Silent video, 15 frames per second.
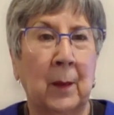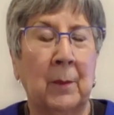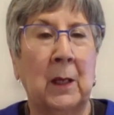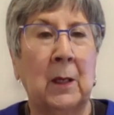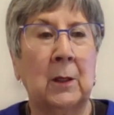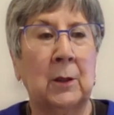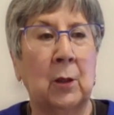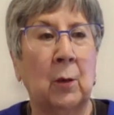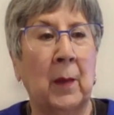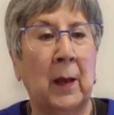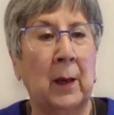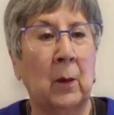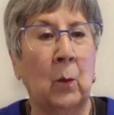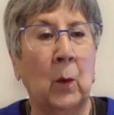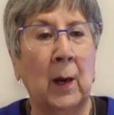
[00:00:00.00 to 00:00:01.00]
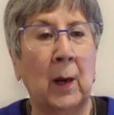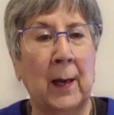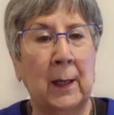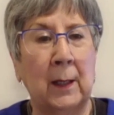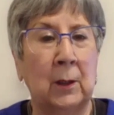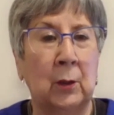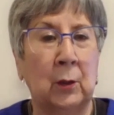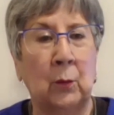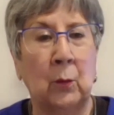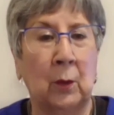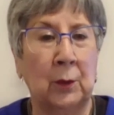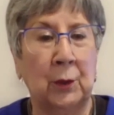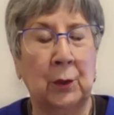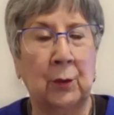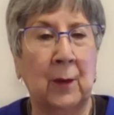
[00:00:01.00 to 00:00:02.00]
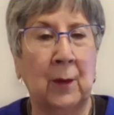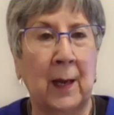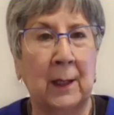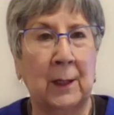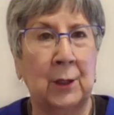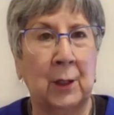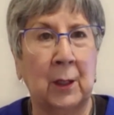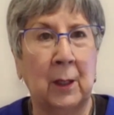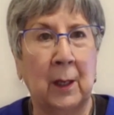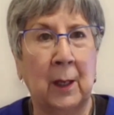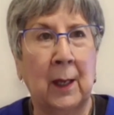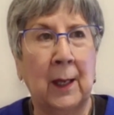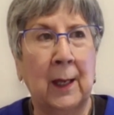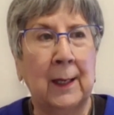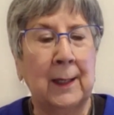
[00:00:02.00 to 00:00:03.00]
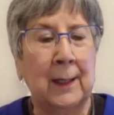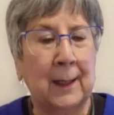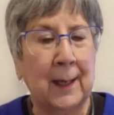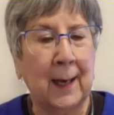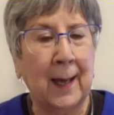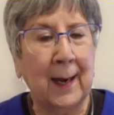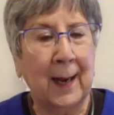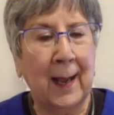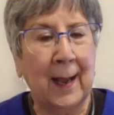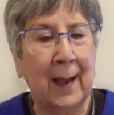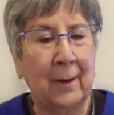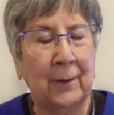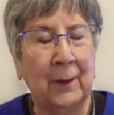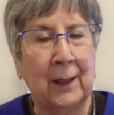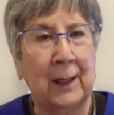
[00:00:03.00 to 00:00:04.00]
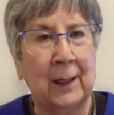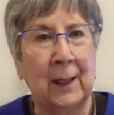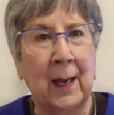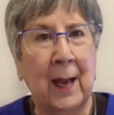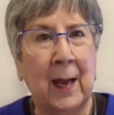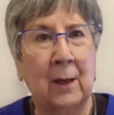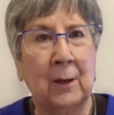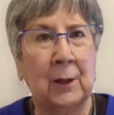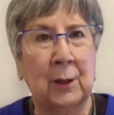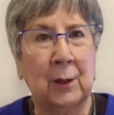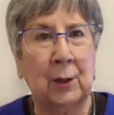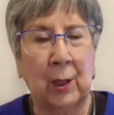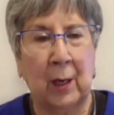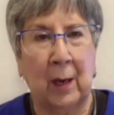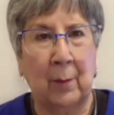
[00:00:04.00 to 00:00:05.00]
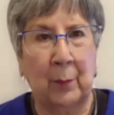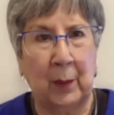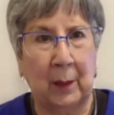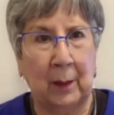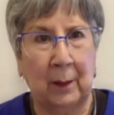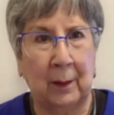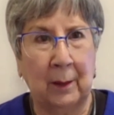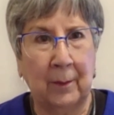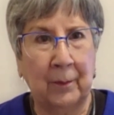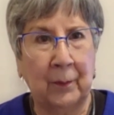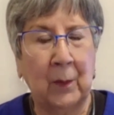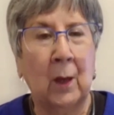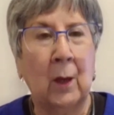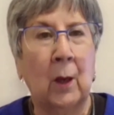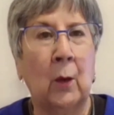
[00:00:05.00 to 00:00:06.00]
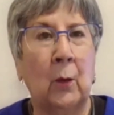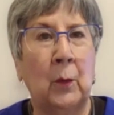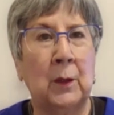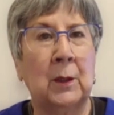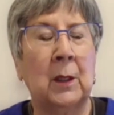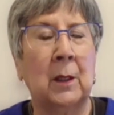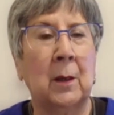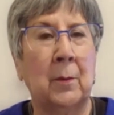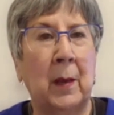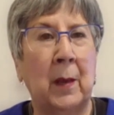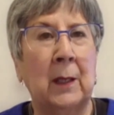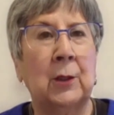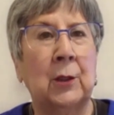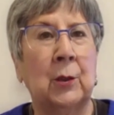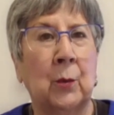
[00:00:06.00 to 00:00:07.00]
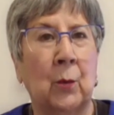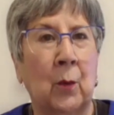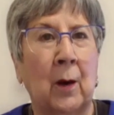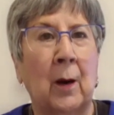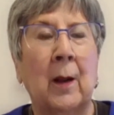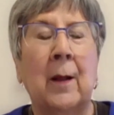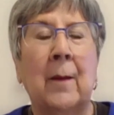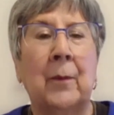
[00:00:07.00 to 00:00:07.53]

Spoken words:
Because no matter what I can do on strategy, you got to have an in-house champion who is going to make sure.